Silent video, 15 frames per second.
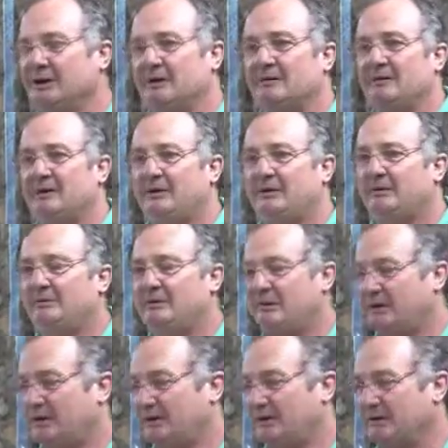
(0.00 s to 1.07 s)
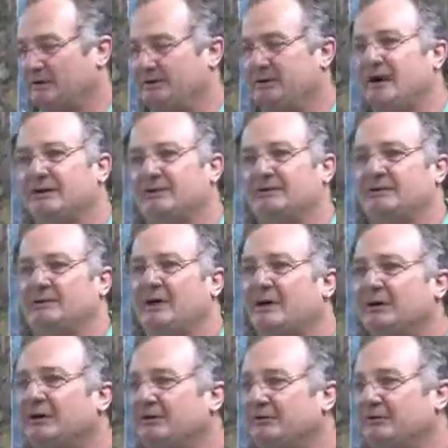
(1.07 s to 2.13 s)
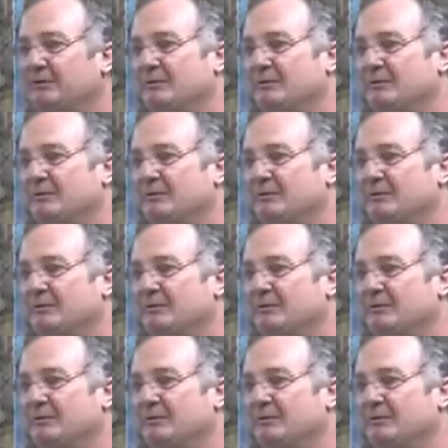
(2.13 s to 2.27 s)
I've had trucks taking